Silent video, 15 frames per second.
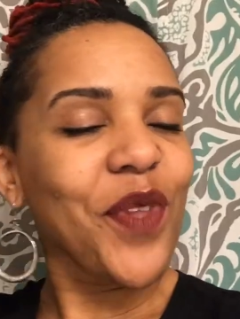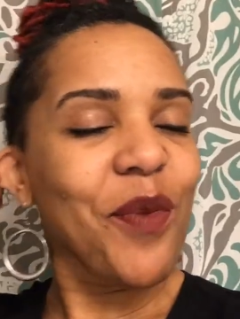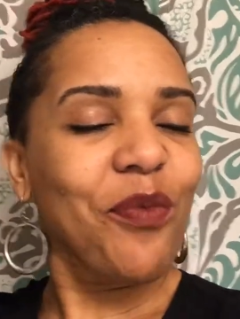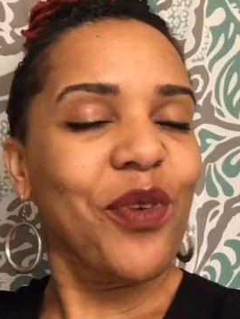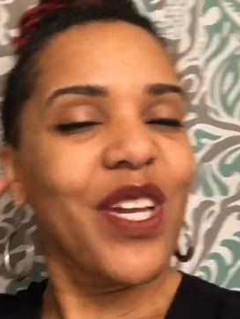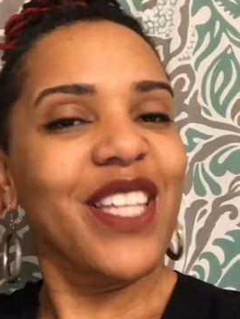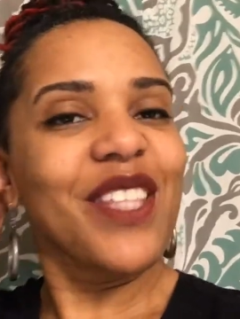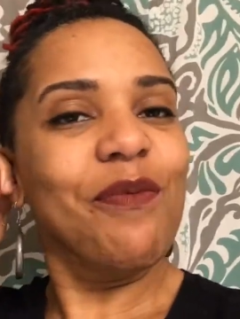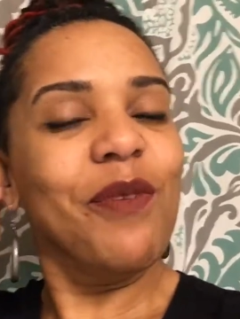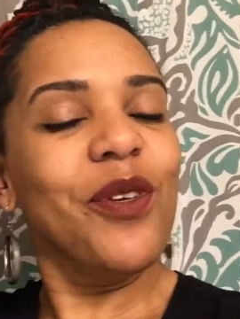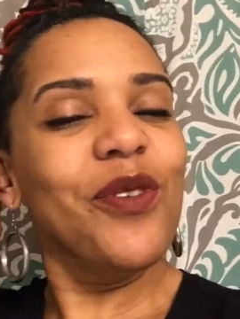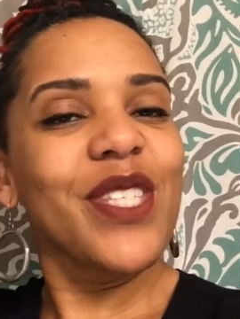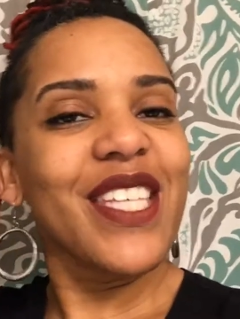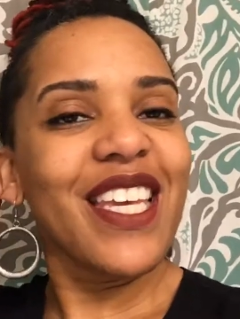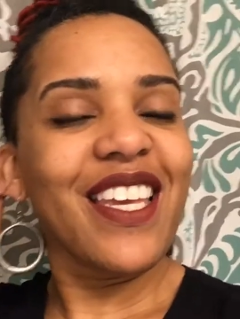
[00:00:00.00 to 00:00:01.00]
bring the
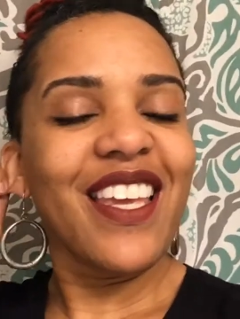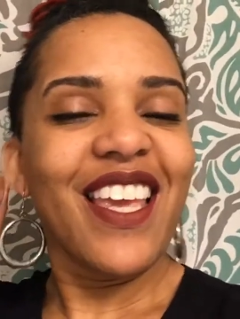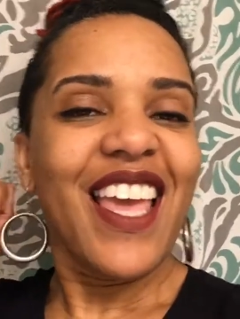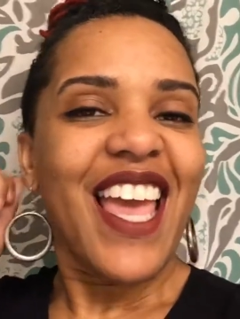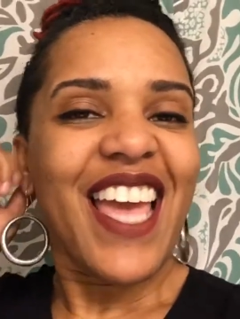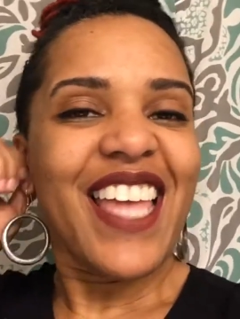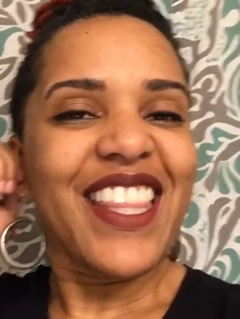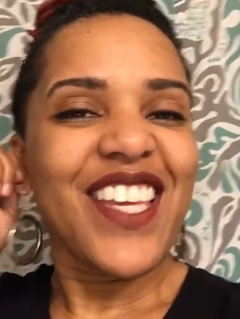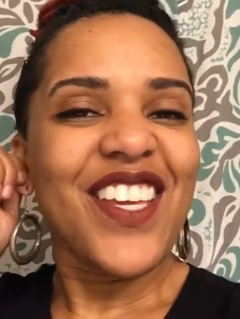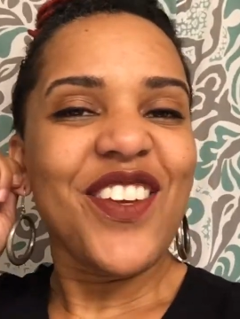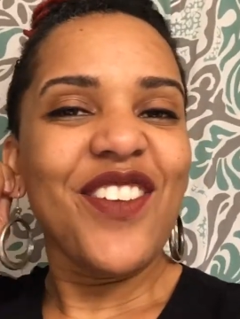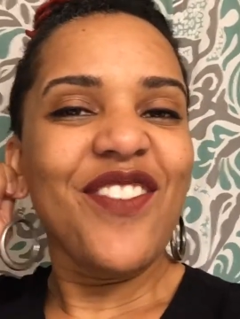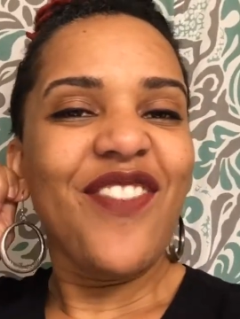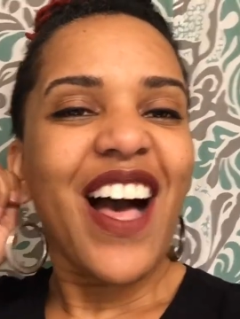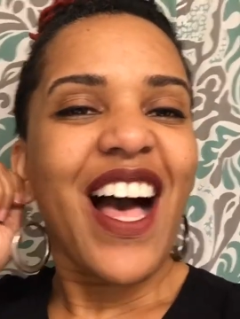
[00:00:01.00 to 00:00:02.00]
music and the
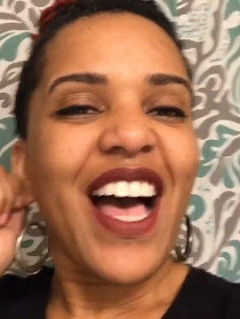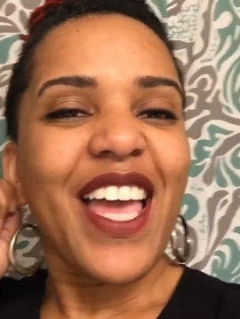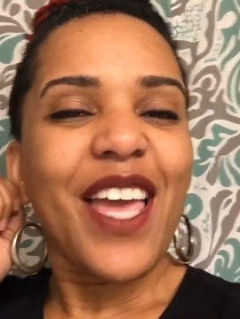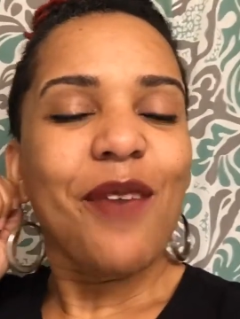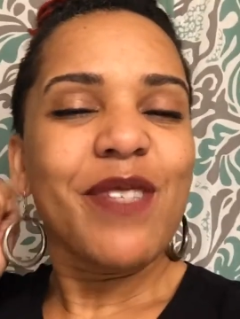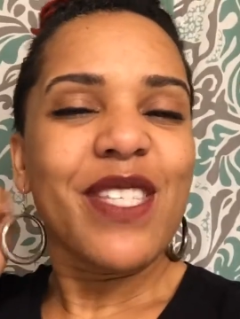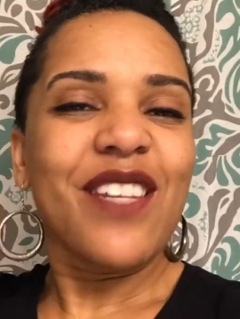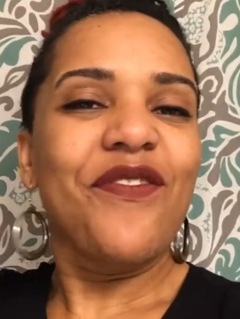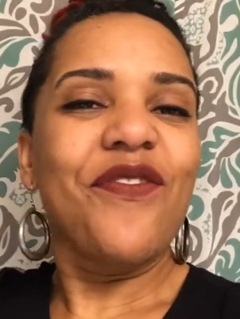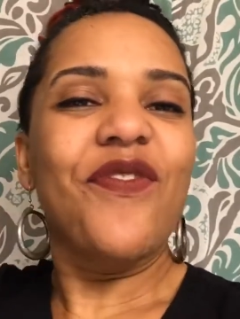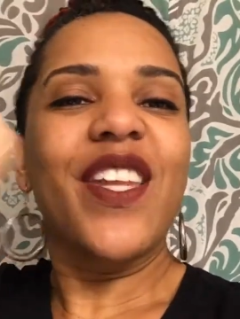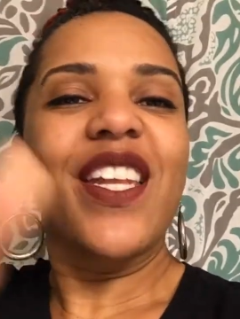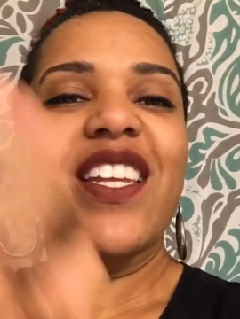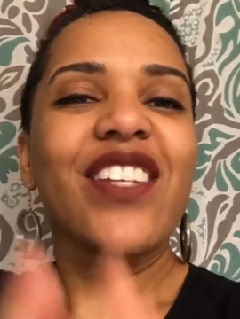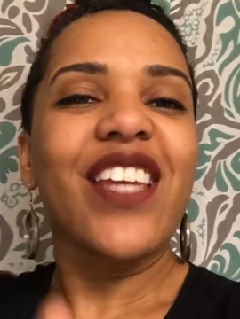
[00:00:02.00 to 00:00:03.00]
good vibes and
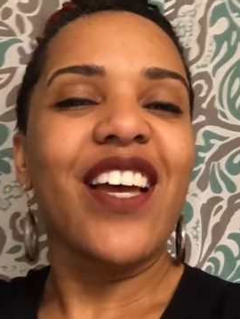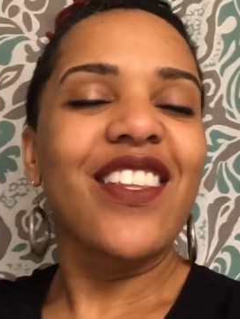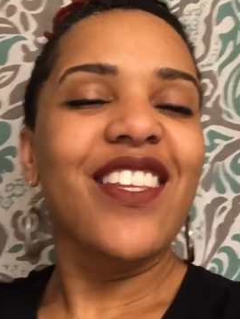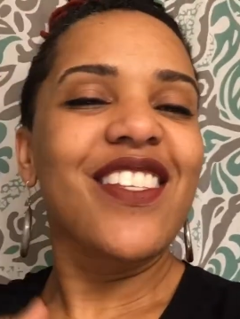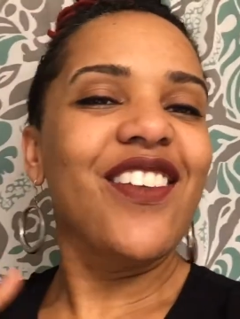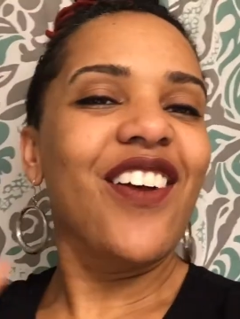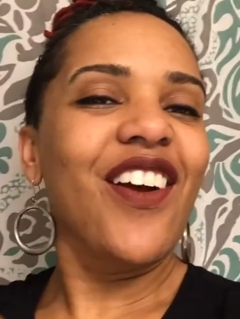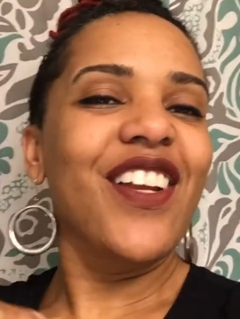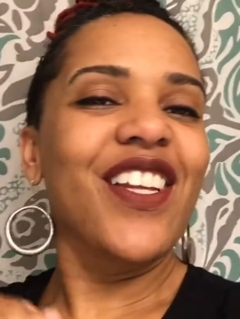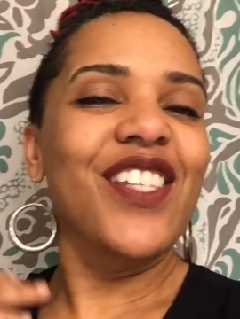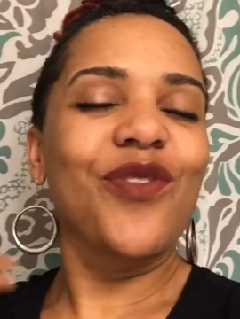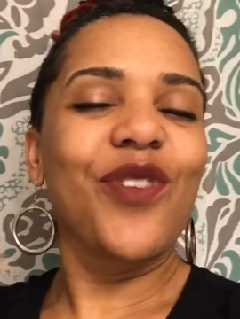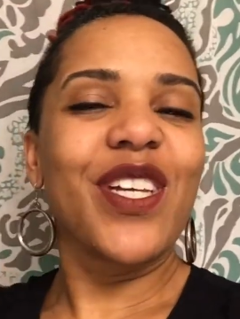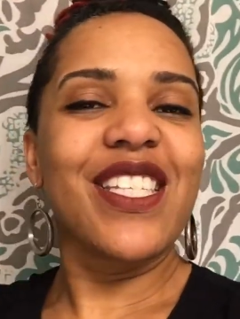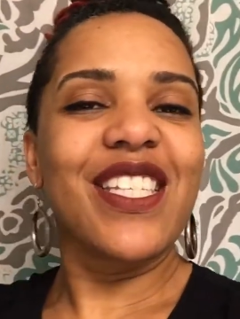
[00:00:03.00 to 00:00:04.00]
finish out this artist
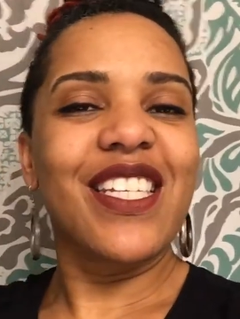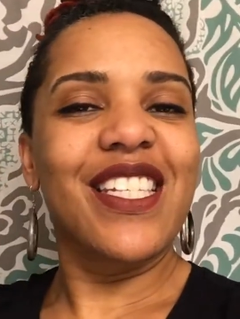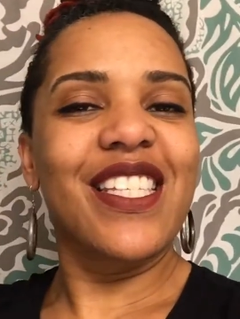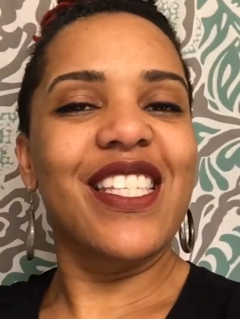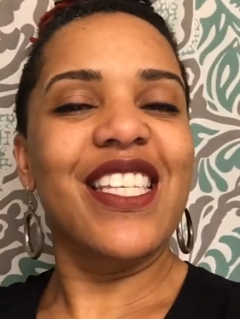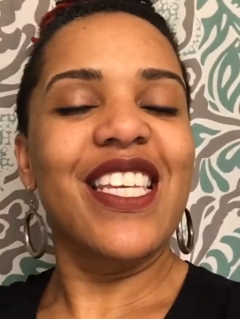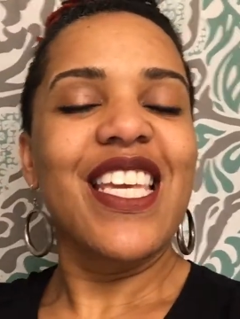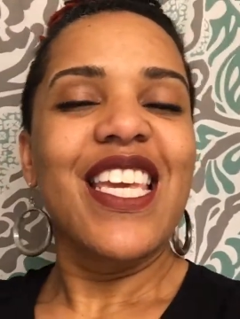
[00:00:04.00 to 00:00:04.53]
residence,